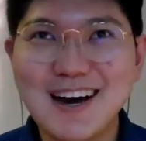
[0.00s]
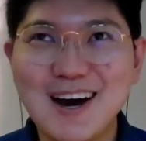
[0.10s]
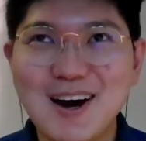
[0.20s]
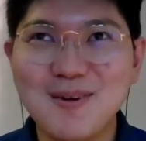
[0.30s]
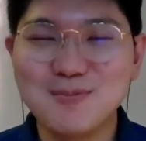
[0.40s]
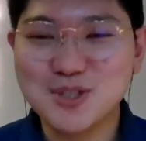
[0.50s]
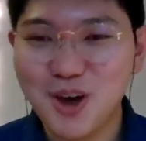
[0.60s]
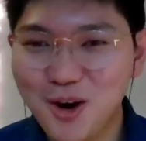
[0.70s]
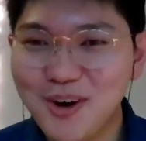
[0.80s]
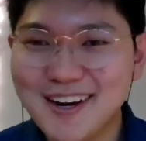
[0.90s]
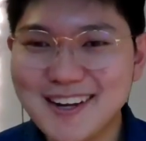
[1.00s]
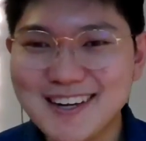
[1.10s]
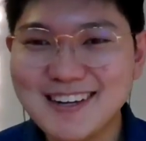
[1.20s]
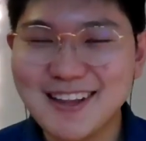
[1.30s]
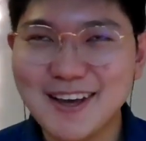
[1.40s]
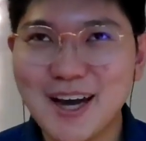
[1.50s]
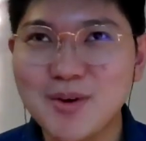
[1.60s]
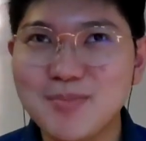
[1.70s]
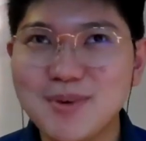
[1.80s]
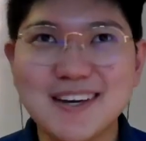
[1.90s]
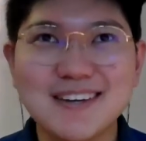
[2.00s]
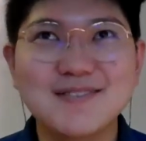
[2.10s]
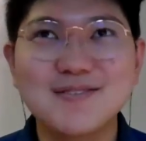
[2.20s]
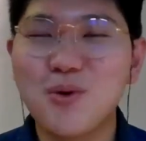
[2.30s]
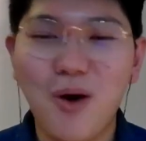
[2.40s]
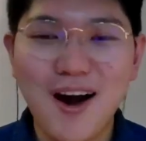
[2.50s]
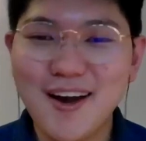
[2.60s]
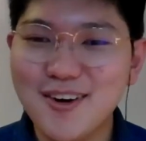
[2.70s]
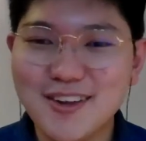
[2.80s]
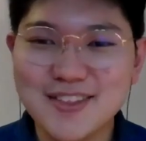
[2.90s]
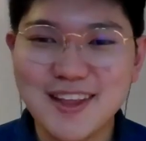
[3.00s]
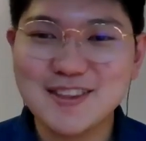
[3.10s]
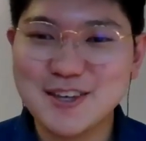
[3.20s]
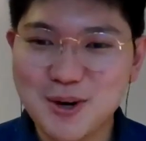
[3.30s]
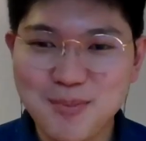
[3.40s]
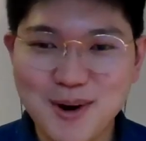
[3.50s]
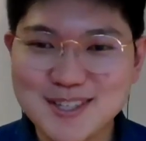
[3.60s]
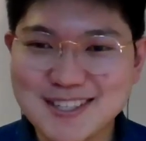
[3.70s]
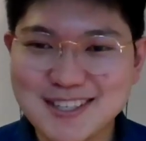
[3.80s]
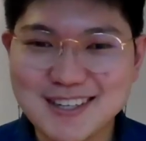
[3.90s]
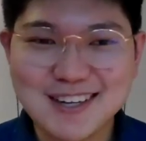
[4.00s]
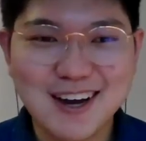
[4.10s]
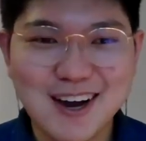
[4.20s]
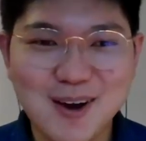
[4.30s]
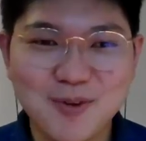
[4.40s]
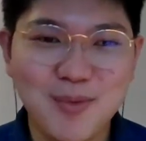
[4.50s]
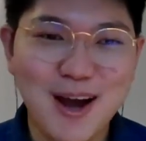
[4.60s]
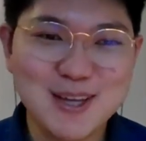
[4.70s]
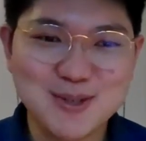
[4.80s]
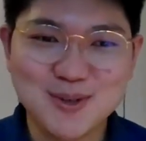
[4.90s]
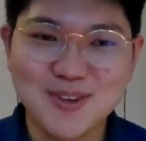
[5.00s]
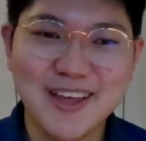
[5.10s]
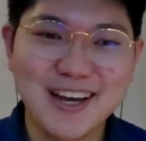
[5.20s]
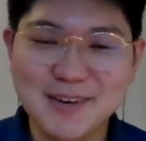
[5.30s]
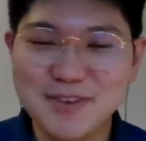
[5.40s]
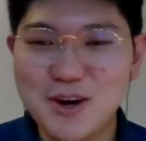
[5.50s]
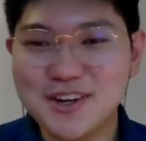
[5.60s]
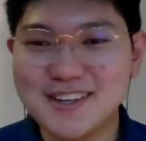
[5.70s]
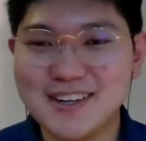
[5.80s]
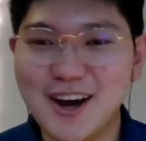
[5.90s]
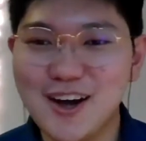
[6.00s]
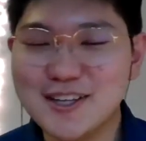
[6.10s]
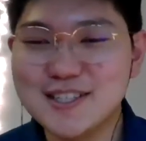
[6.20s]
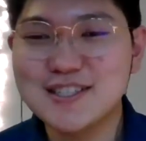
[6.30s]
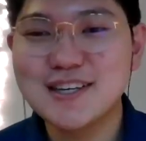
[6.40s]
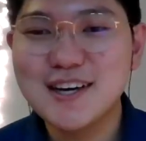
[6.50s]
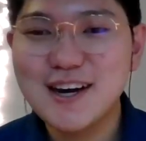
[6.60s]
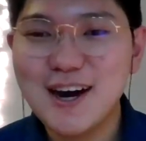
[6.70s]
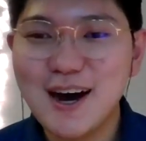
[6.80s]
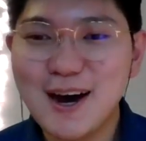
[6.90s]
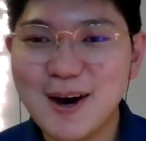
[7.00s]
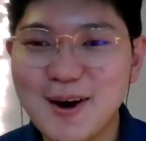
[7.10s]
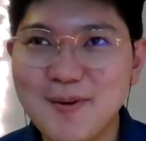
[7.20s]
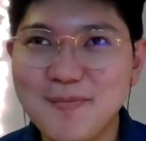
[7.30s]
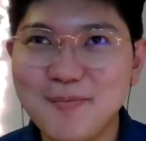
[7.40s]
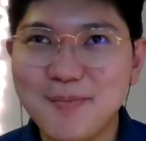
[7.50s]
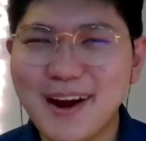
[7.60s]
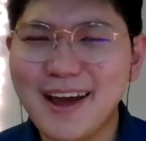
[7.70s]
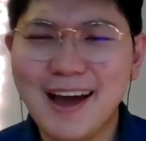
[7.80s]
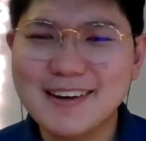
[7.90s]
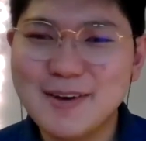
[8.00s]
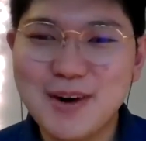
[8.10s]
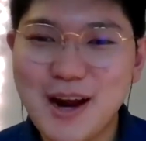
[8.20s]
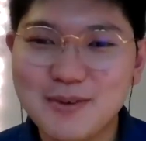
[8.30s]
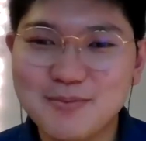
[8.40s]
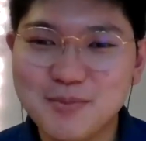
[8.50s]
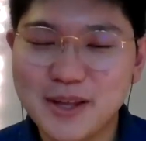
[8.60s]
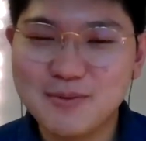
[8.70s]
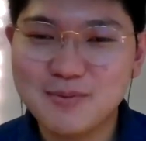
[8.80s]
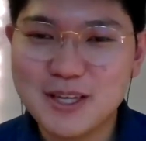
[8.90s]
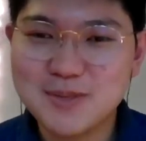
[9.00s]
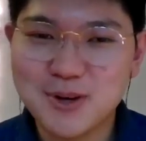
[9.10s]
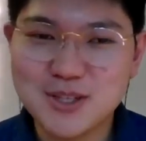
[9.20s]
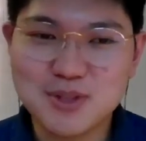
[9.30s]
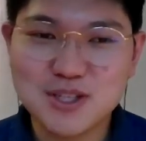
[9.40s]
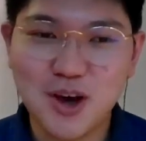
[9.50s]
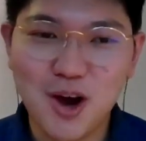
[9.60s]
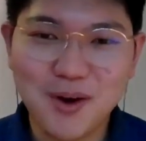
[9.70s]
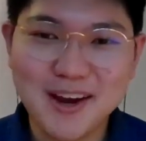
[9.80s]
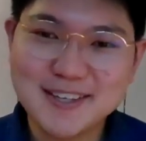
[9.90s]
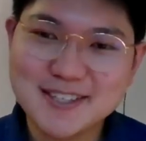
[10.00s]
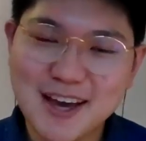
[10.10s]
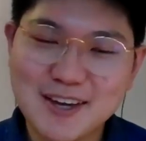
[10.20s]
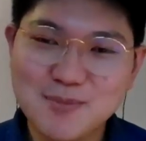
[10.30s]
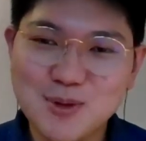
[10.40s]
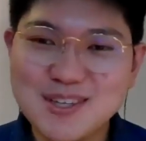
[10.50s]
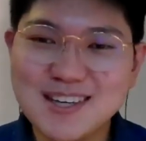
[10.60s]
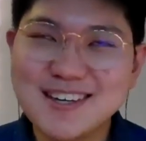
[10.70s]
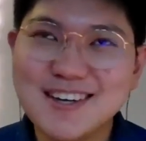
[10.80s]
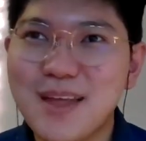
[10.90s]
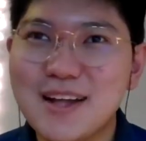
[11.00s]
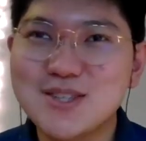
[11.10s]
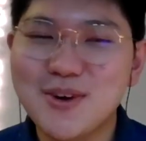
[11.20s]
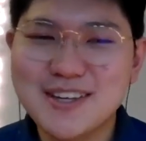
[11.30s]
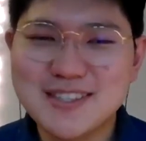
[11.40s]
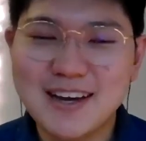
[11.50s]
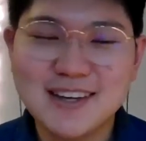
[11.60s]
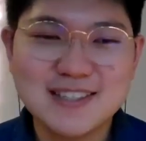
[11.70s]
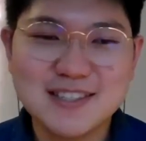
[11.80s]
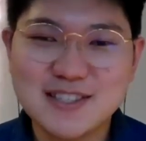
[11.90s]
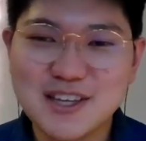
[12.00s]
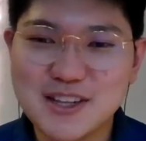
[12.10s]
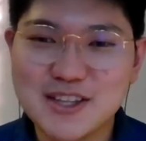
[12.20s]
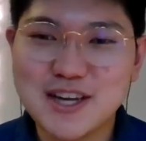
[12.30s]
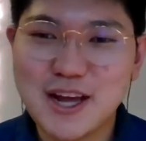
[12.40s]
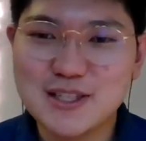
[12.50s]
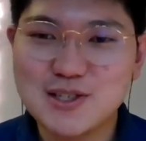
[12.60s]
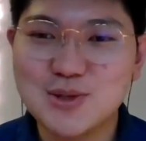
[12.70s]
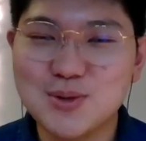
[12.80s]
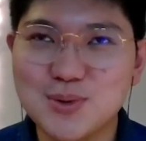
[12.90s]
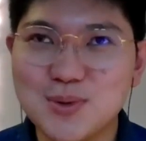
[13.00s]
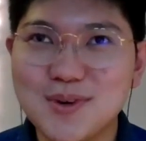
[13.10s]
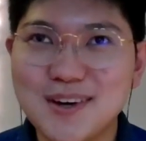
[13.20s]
songwriting. I'm a big choir and theater person from high school, and that kind of carried into college. But I'd never had experience with the songwriting side of music. And so I guess just getting the chance to